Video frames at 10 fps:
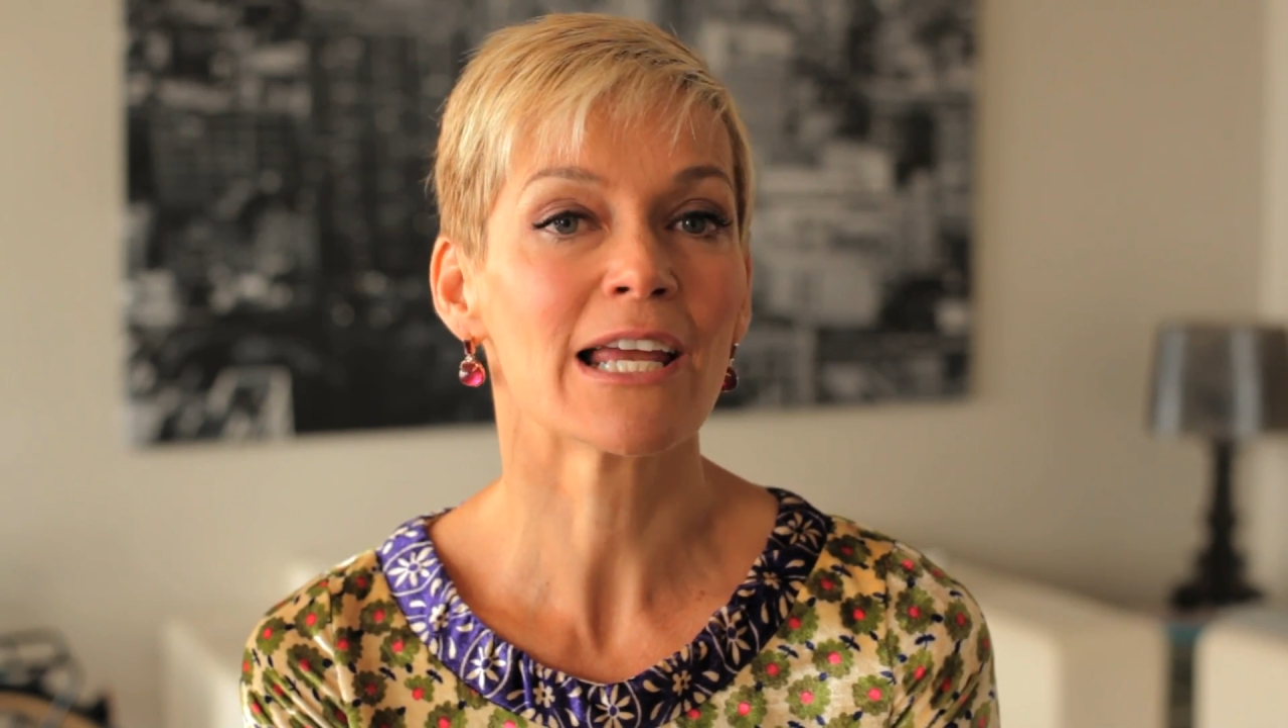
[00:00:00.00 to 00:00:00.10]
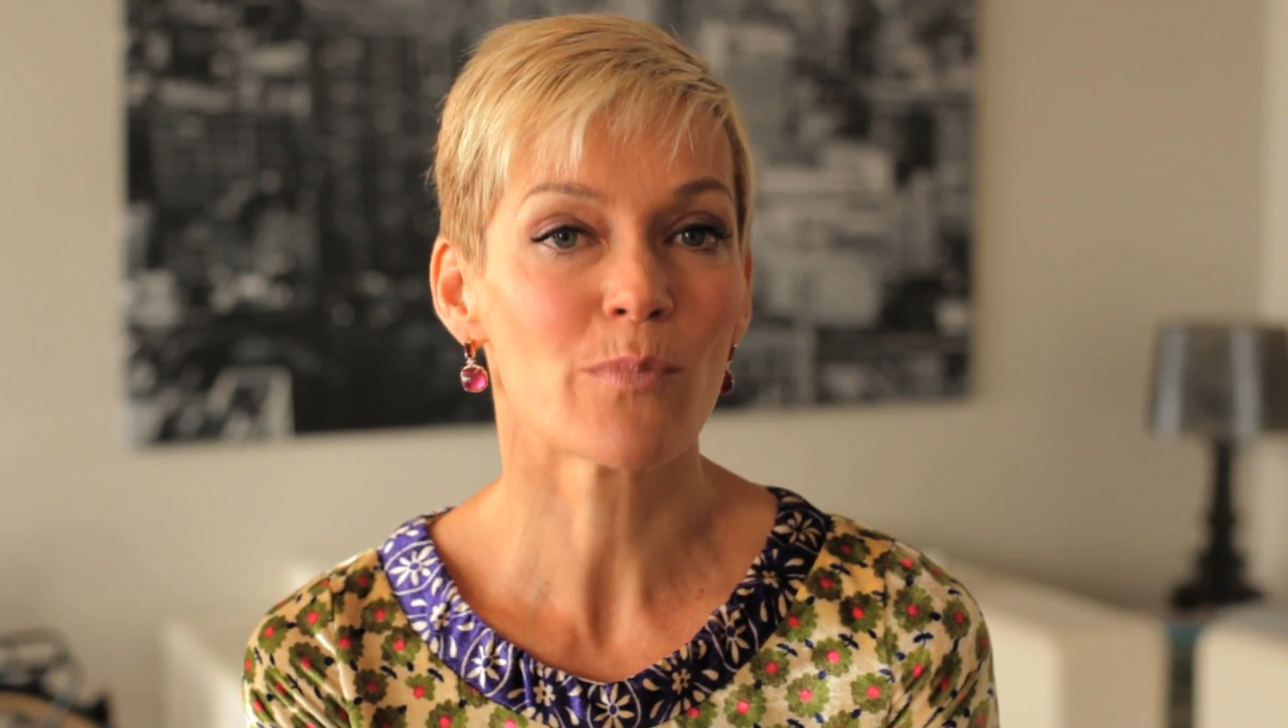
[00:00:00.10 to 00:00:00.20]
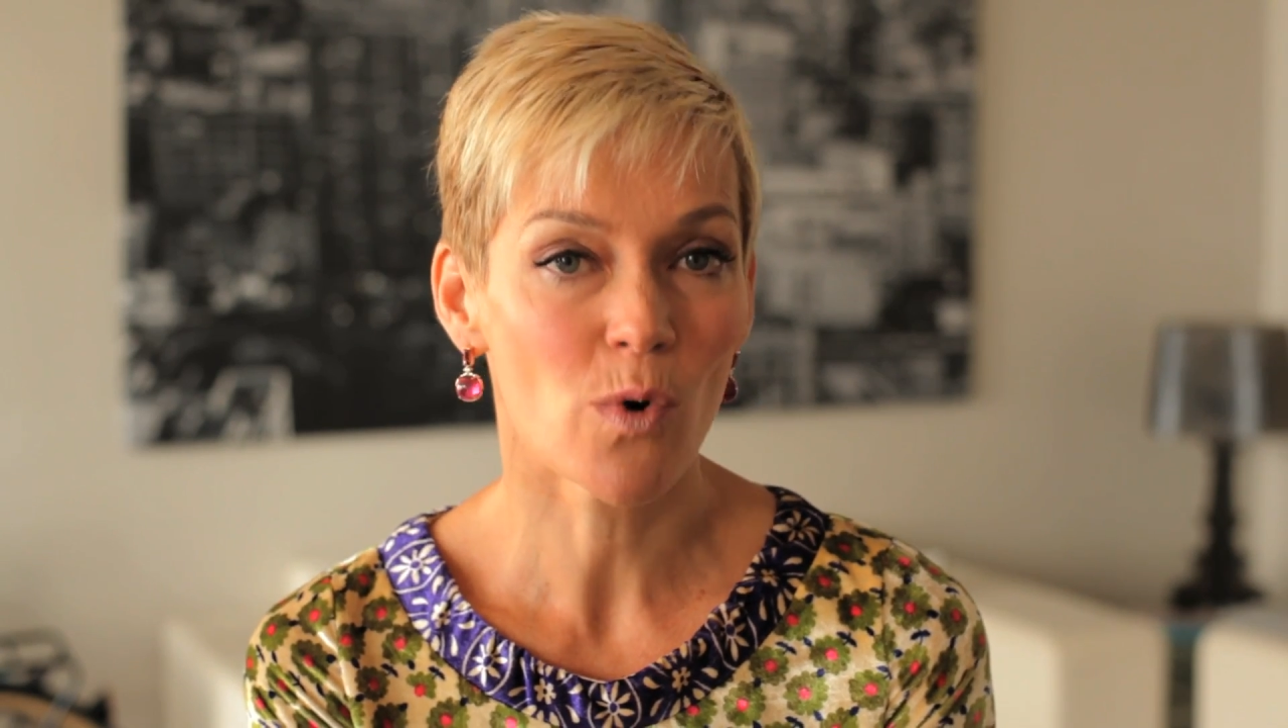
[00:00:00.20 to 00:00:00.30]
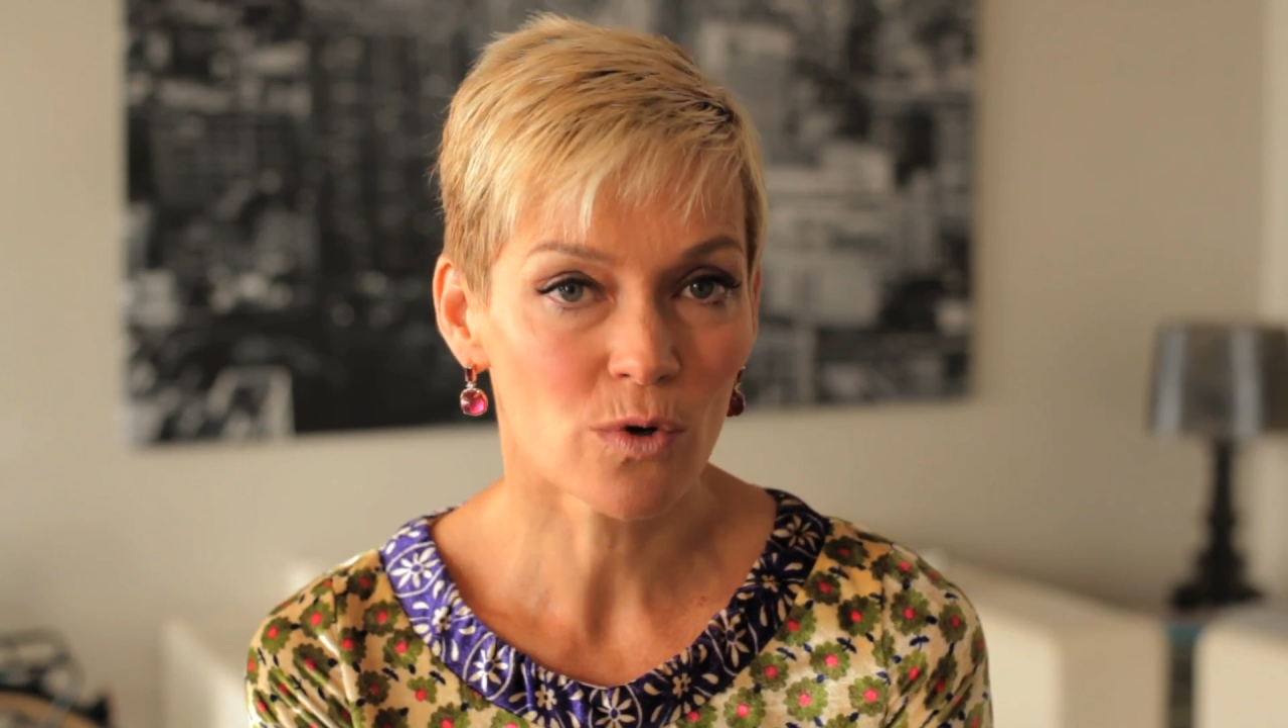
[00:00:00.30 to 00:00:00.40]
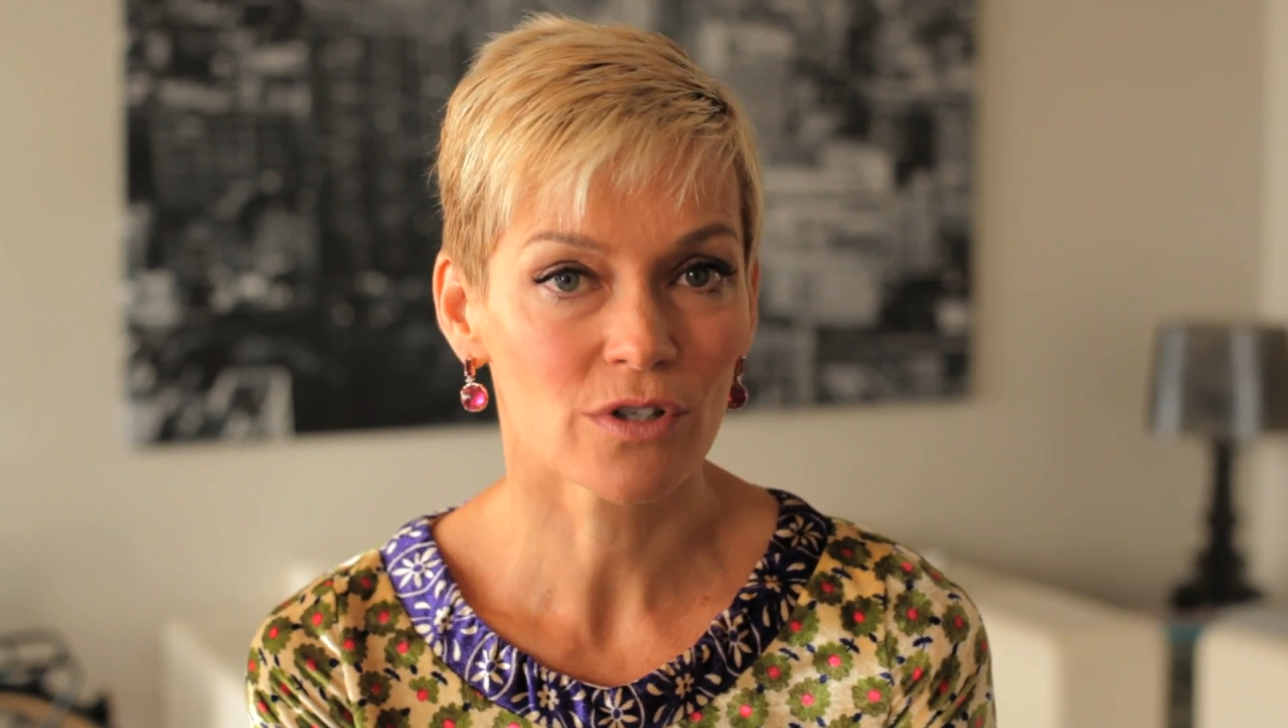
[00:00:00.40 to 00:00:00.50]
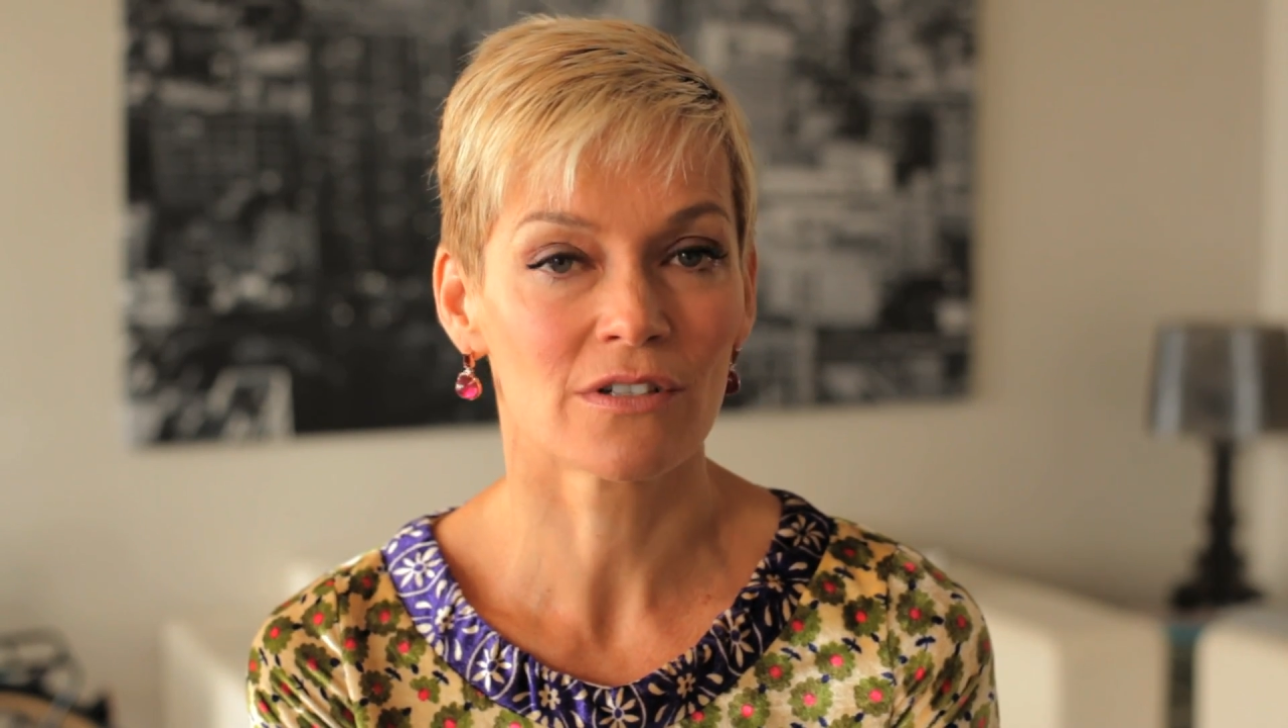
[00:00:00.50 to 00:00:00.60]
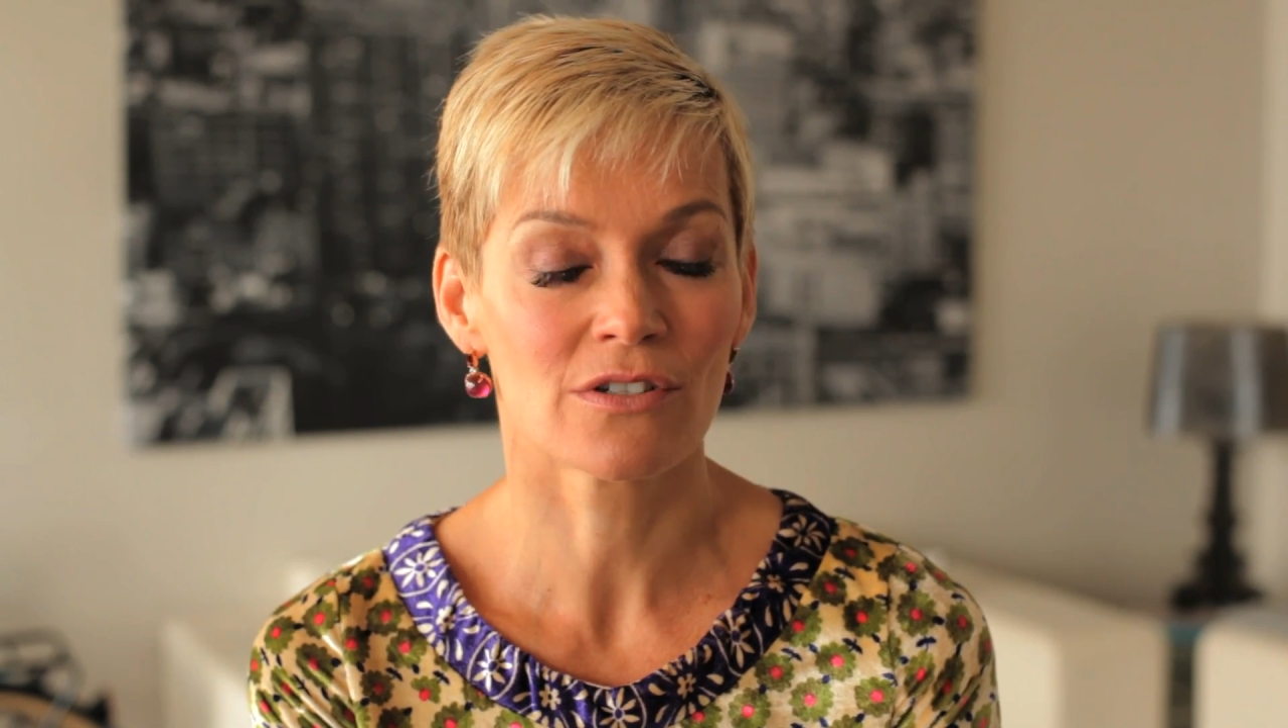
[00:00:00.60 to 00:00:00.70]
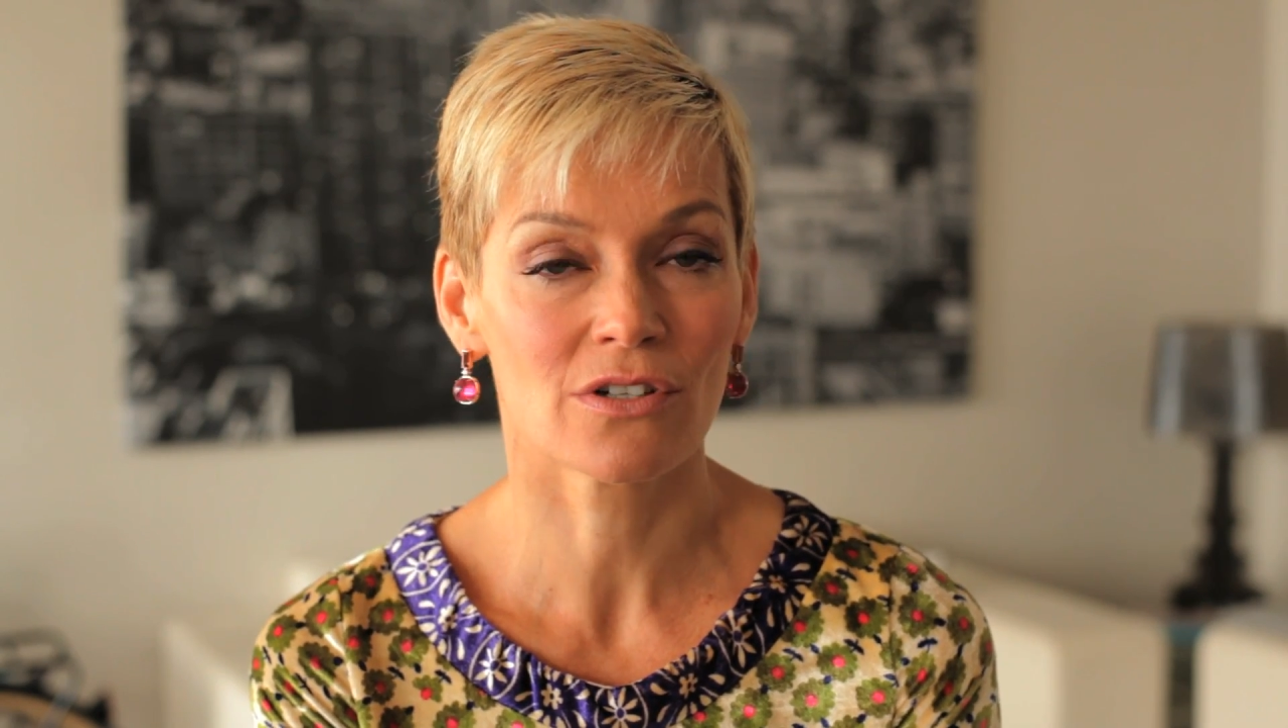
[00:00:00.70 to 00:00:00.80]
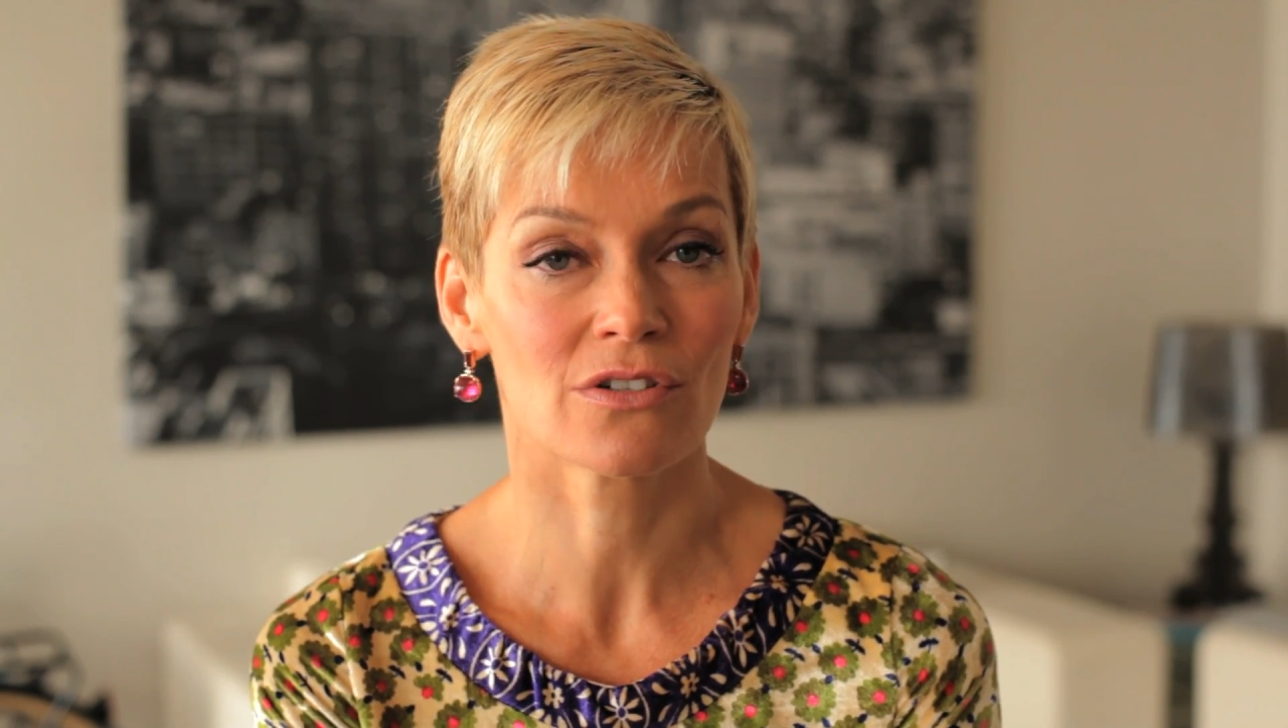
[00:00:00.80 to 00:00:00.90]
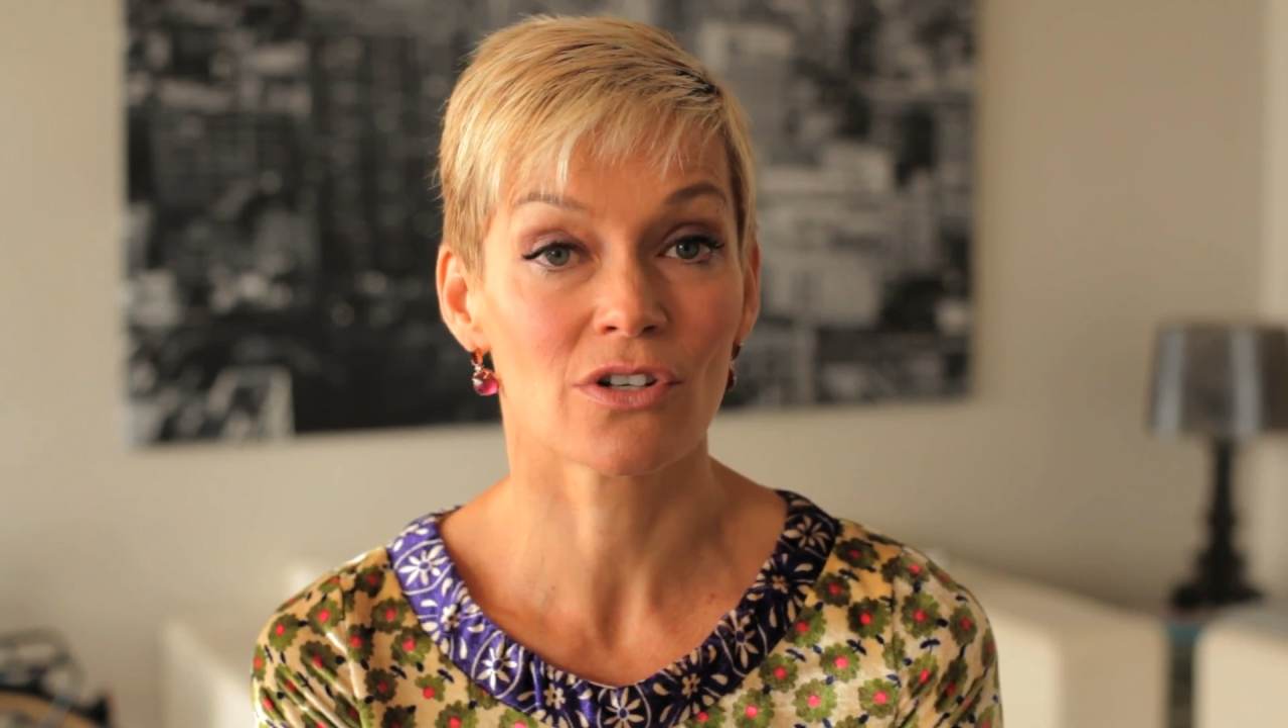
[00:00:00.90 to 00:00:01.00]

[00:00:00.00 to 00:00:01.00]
important